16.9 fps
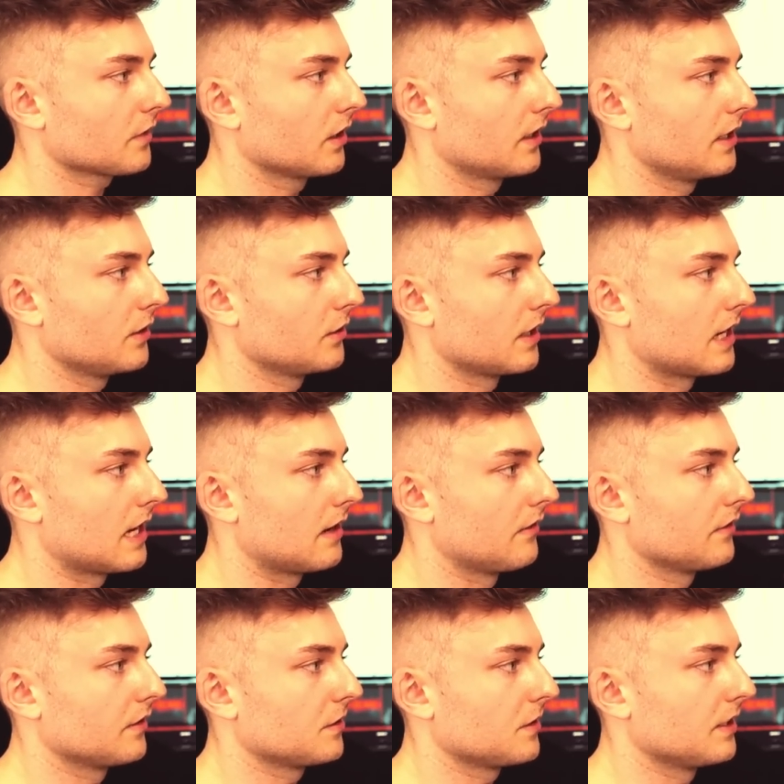Okay, you
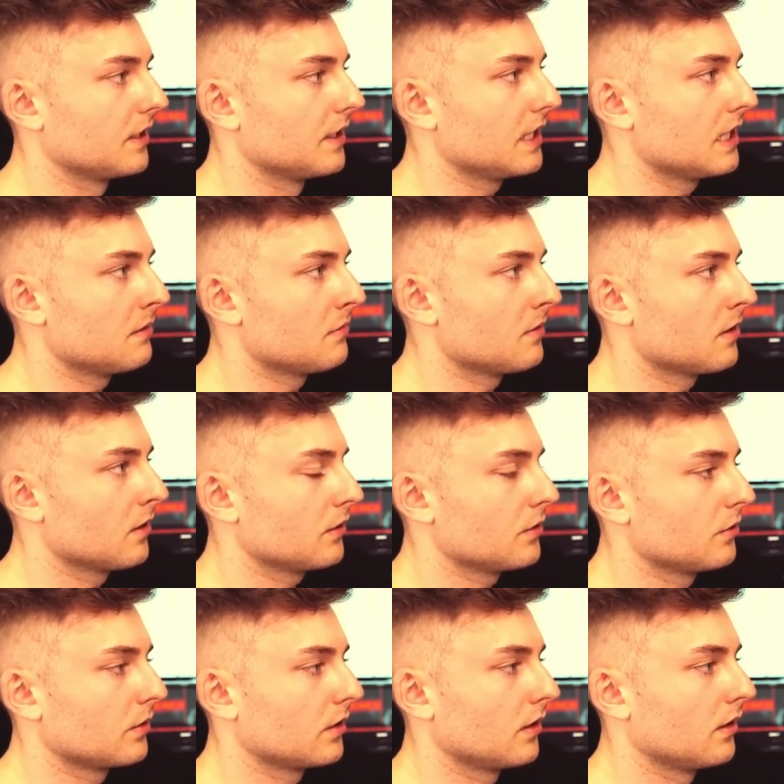can send an email,
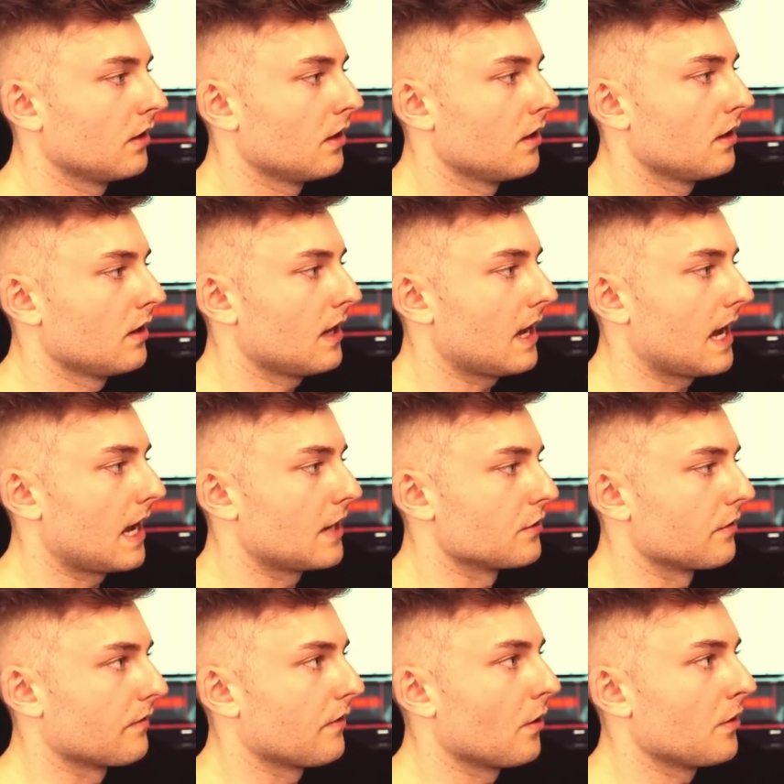you can add
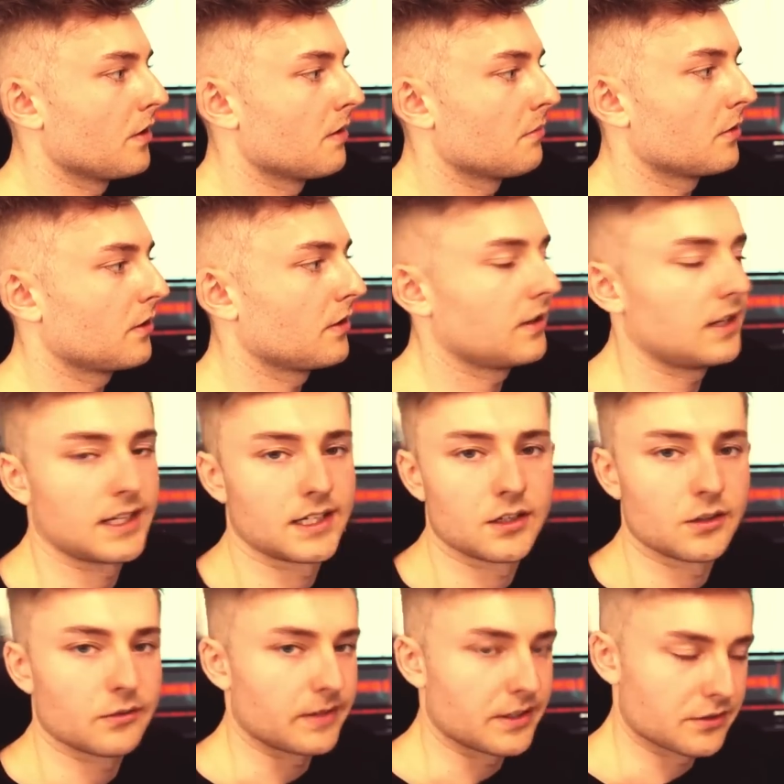your phone number and it
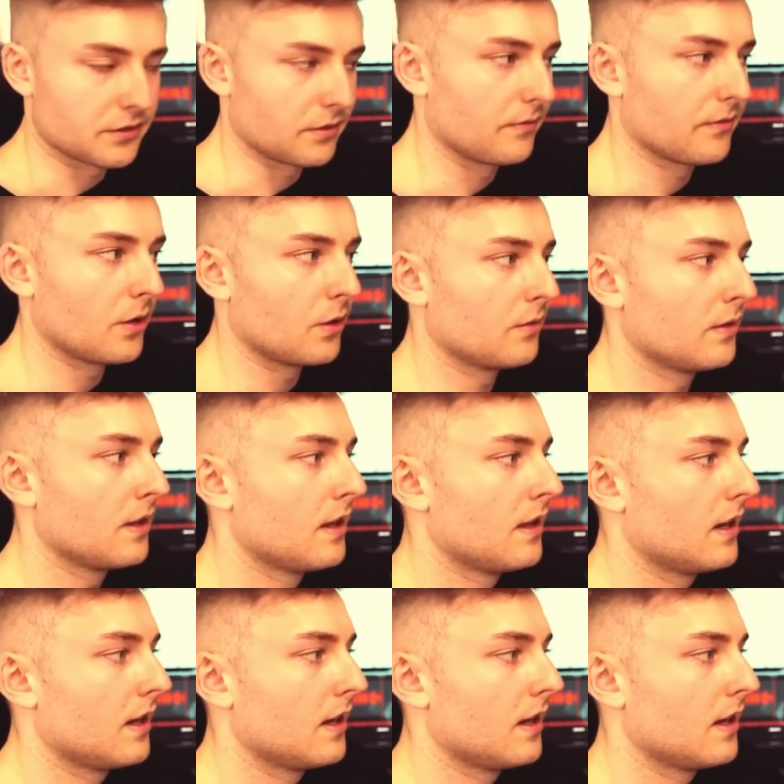can go right to your phone,